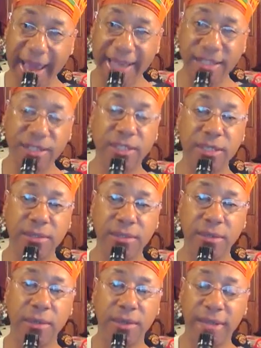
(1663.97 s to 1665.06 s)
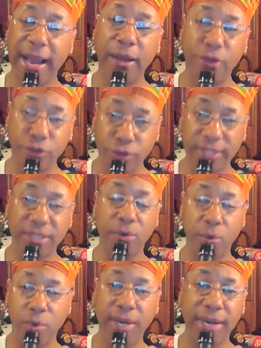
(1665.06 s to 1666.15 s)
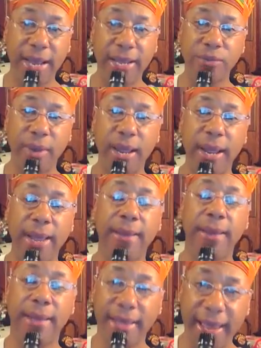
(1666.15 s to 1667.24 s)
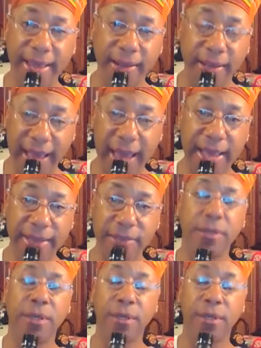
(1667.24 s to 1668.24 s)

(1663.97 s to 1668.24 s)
agencies that are addressing organized crime and gangs